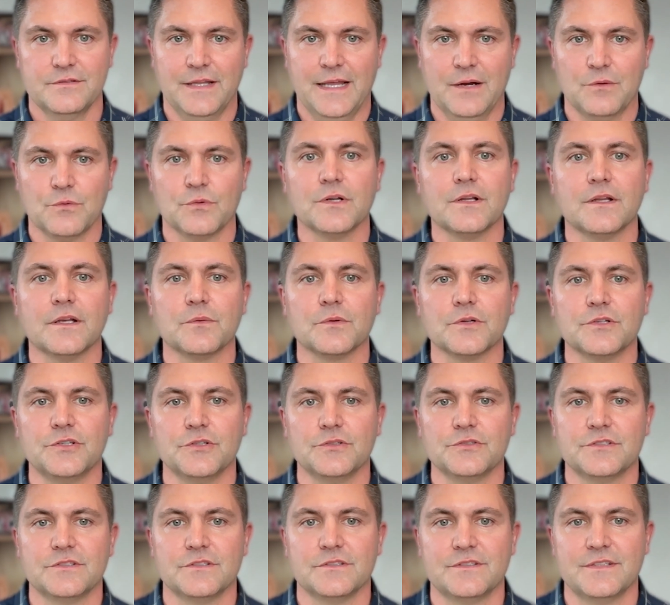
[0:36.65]
That really
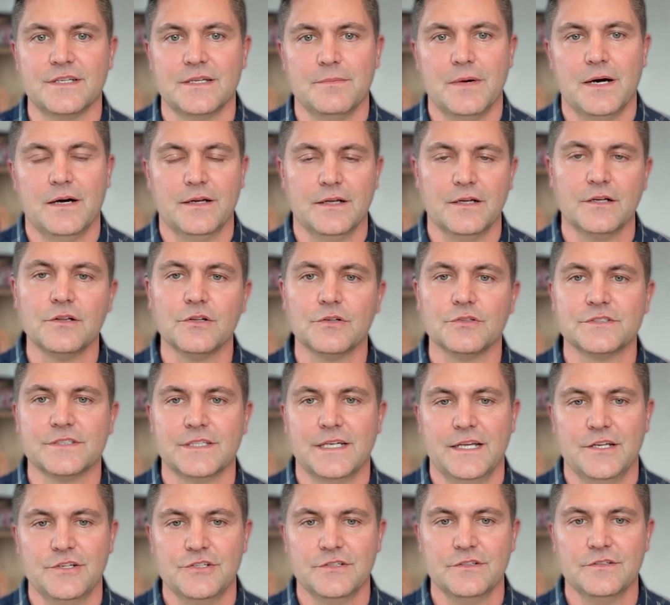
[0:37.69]
reduces the amount of
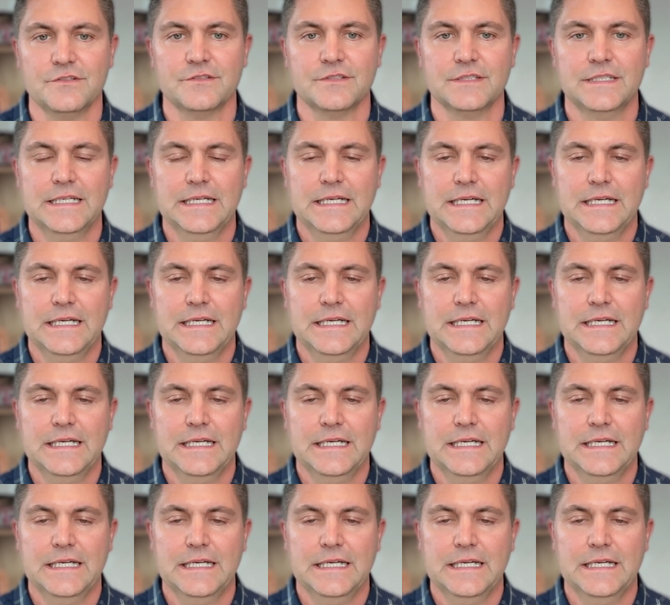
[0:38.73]
hallucinations.